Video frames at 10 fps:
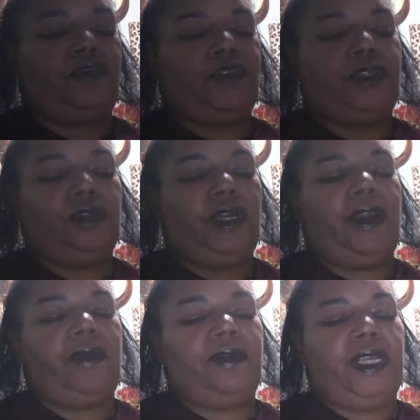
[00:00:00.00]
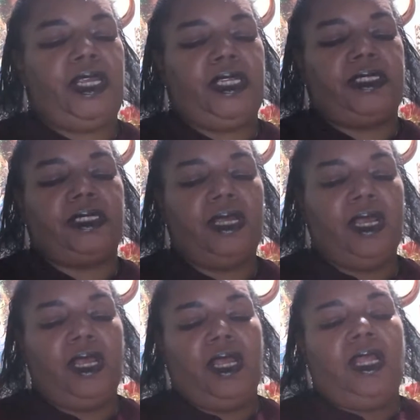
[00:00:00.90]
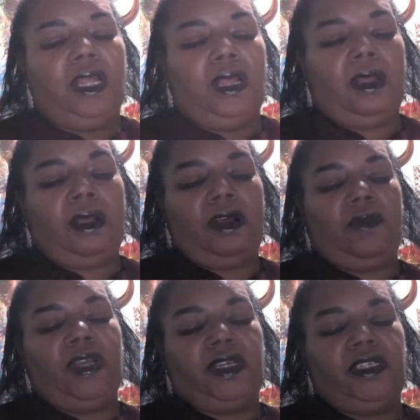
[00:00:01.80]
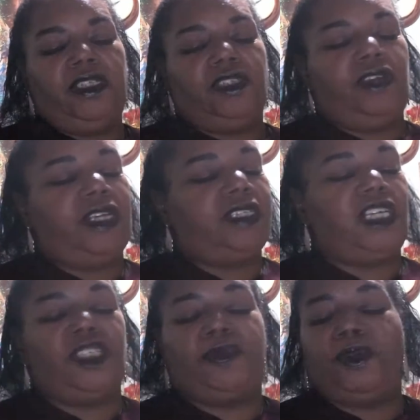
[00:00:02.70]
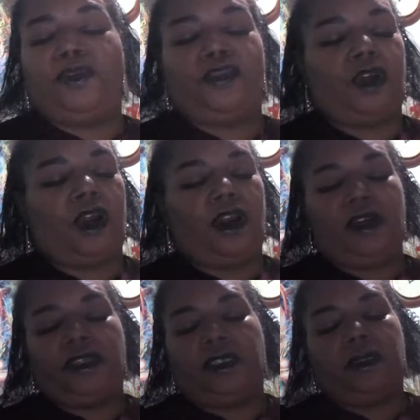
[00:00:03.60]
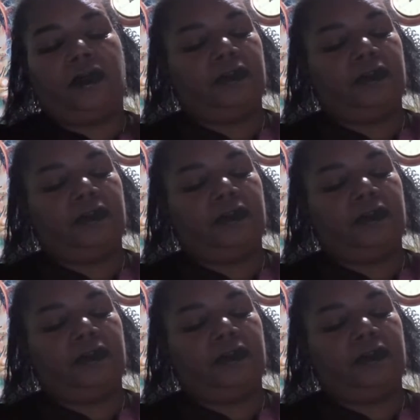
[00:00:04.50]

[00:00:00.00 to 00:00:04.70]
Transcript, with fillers: for you, Aries? Oh my goodness, you had such beautiful cars,